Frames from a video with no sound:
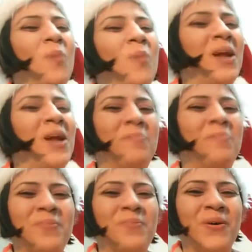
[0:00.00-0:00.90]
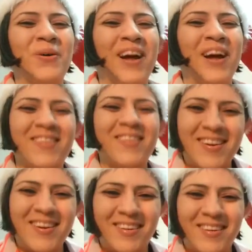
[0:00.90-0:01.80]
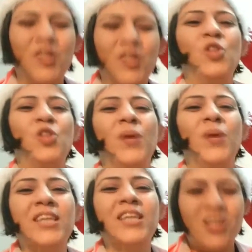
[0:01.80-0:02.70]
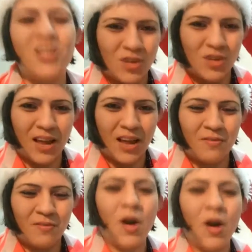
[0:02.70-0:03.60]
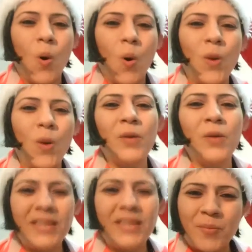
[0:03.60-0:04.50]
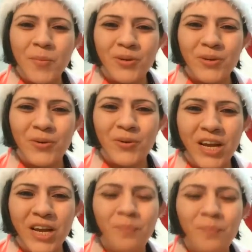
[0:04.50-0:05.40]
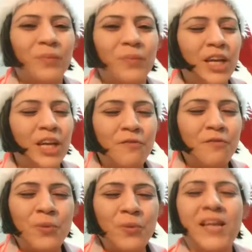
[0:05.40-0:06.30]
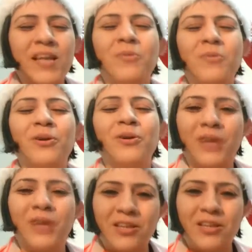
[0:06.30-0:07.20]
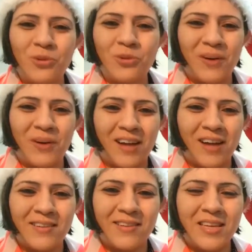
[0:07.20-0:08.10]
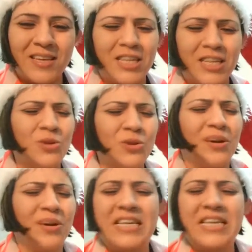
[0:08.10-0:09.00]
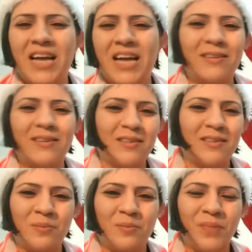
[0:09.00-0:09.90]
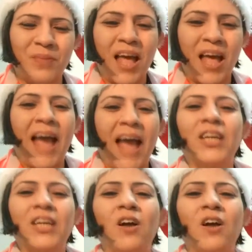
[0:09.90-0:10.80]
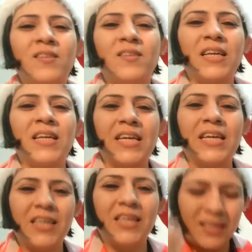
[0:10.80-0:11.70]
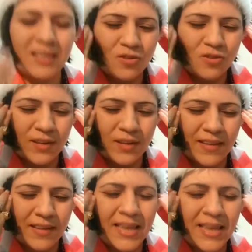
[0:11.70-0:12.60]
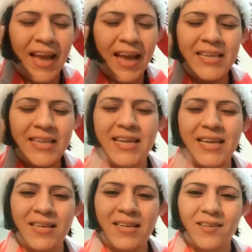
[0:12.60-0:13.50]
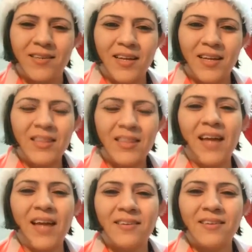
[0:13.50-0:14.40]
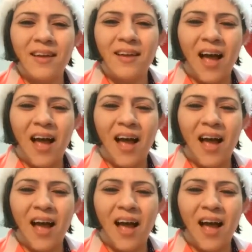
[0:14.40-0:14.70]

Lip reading: open up your heart center to unconditional love. Work with the emerald green, infuse the emerald green into your heart center, into your entire system, and constantly just think and intent that